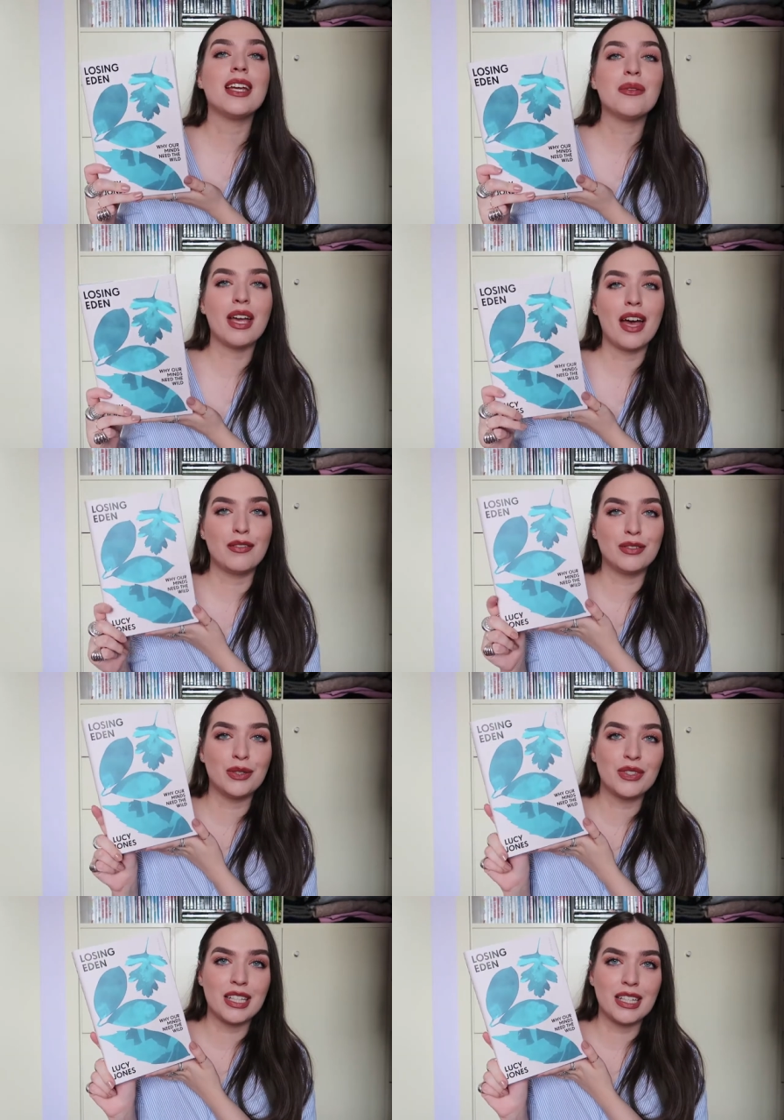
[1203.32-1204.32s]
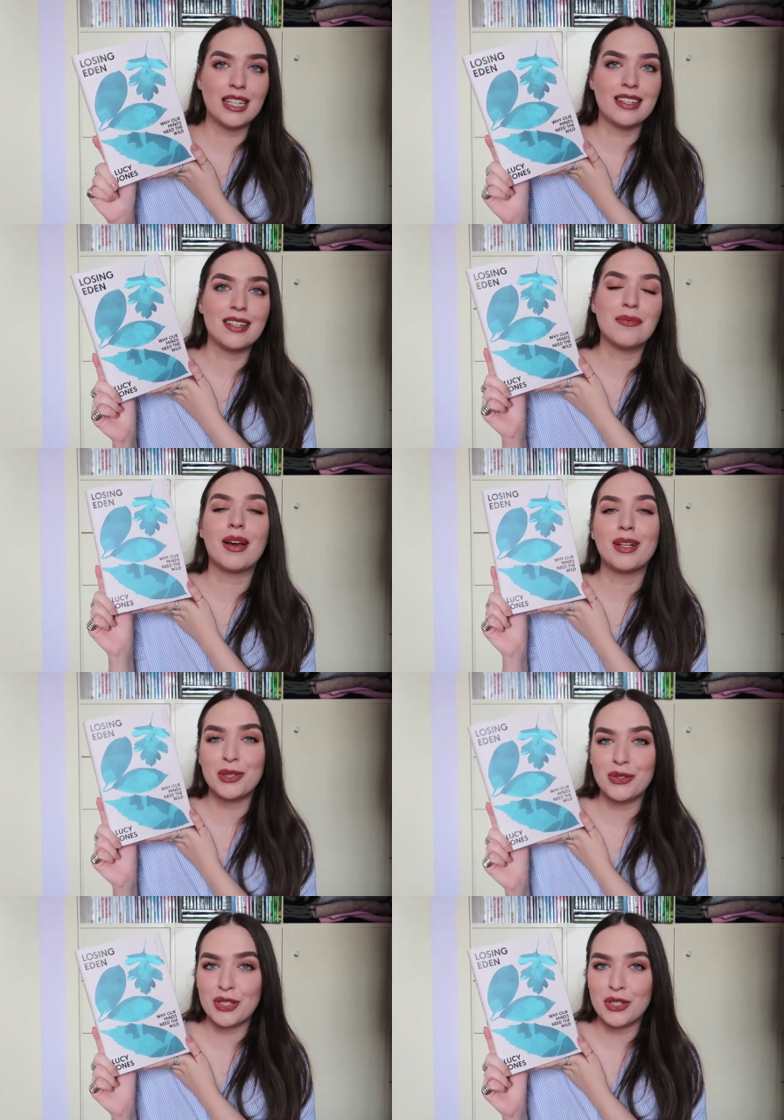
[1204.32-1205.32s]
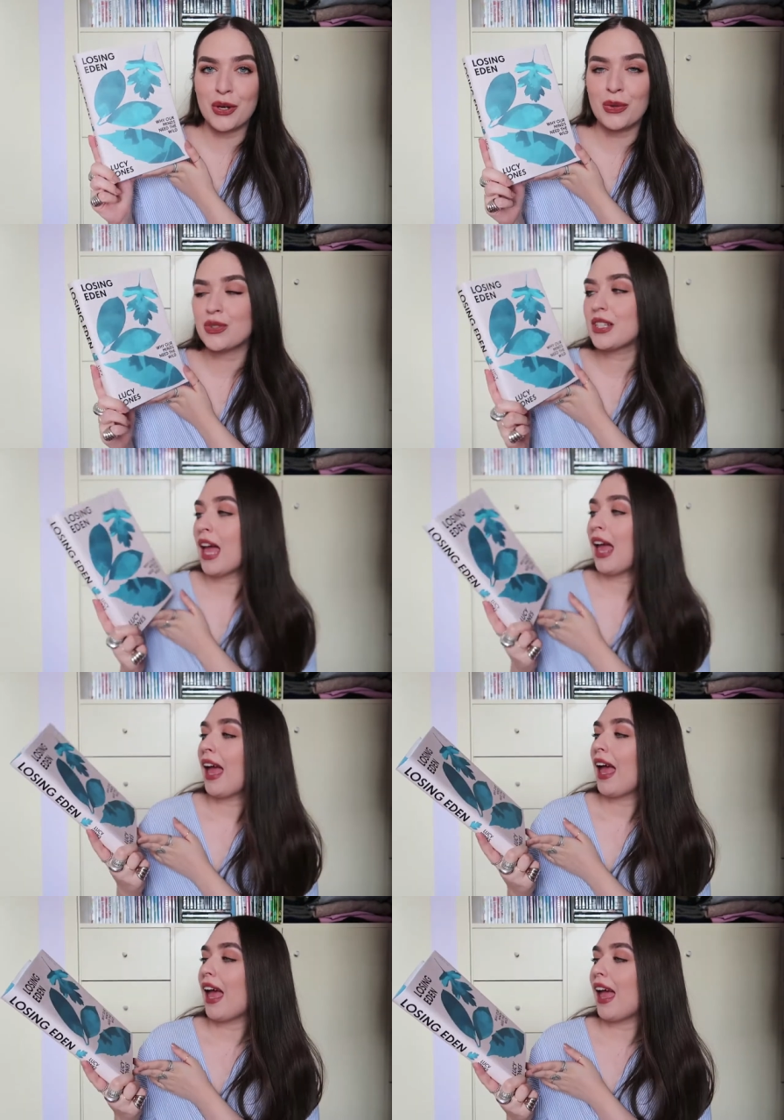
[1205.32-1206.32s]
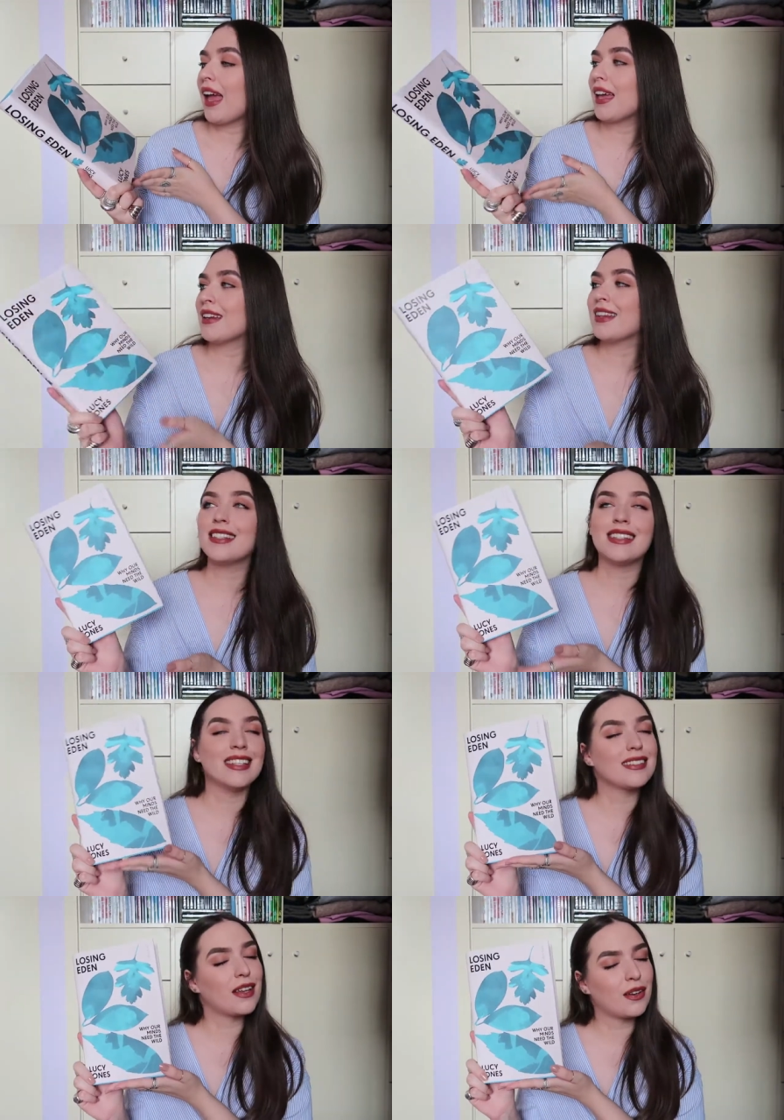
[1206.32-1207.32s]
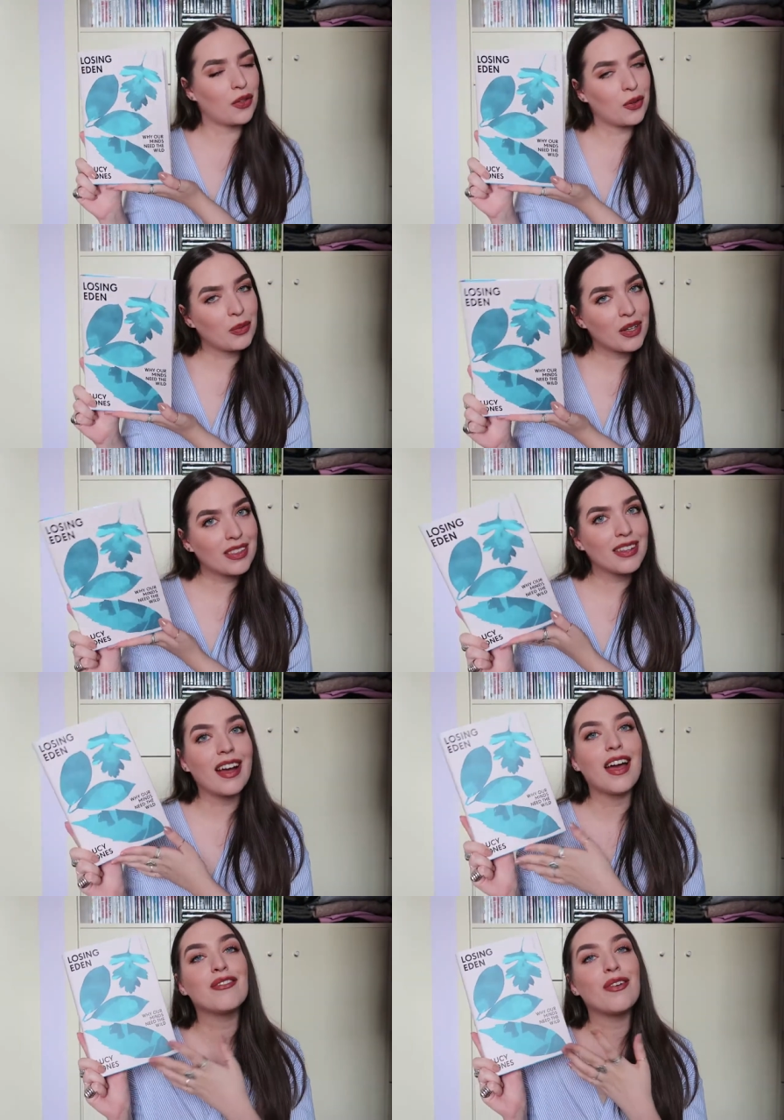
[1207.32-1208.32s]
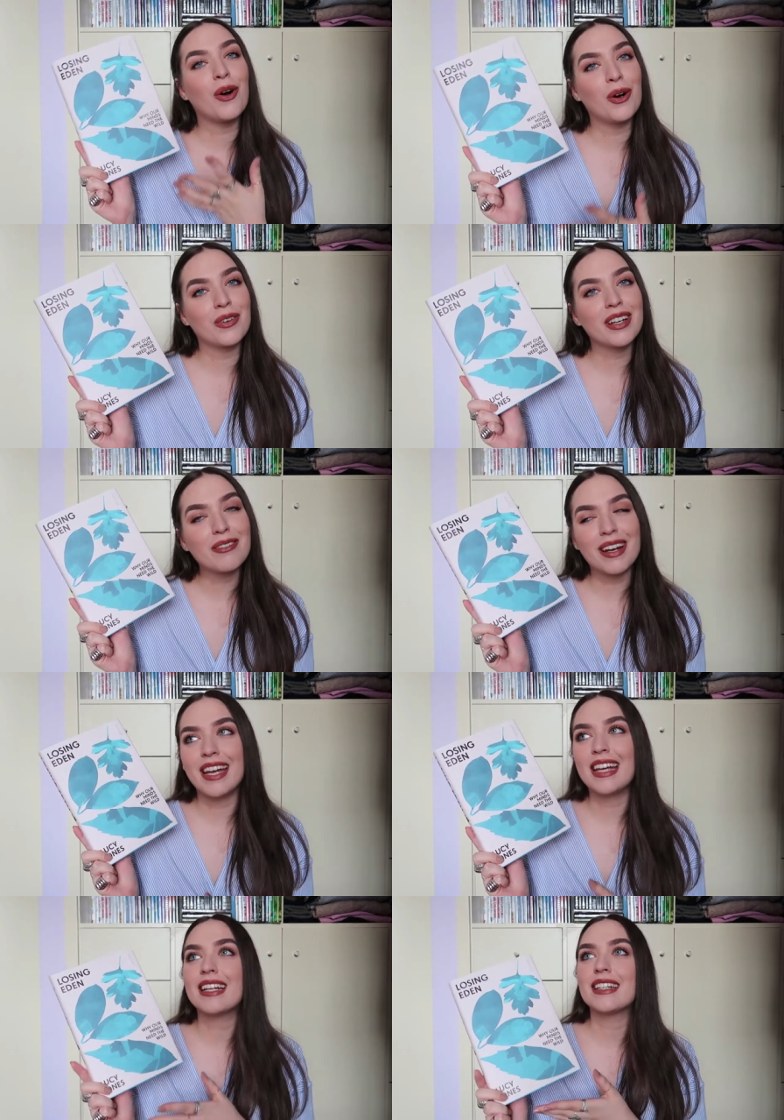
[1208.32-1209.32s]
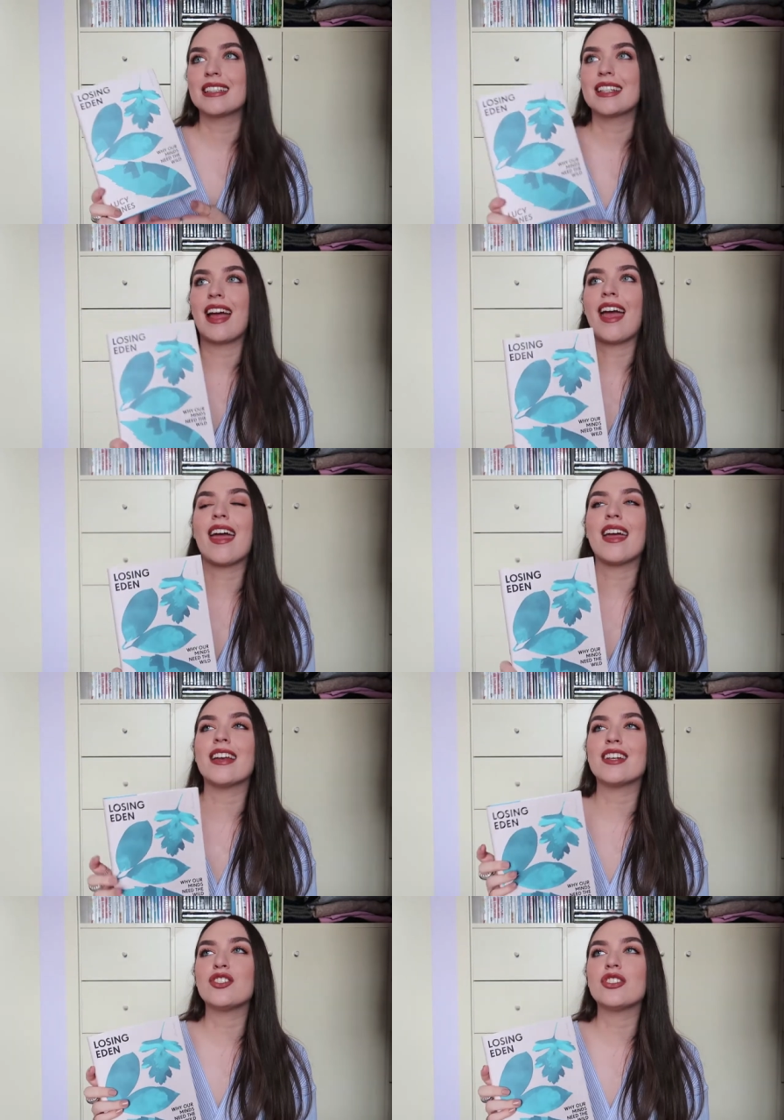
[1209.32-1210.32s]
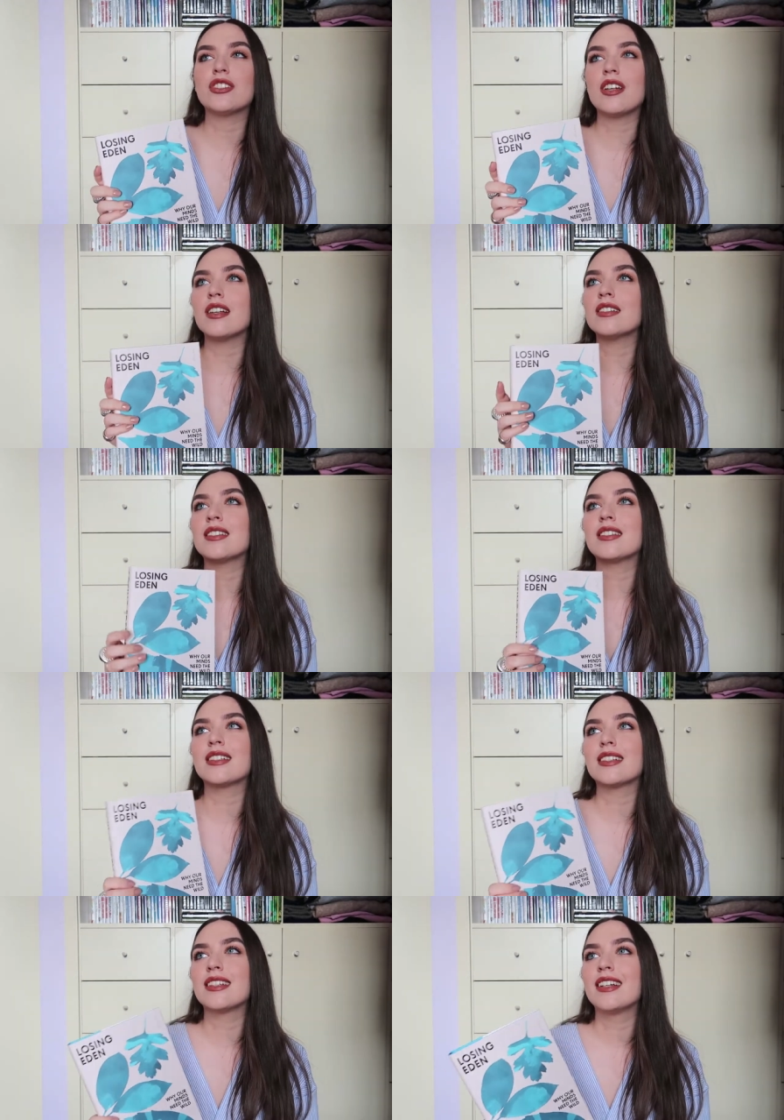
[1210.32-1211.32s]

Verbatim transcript: Then we have Losing Eden by Lucy Jones, and this is another book that I have already read, and it's just,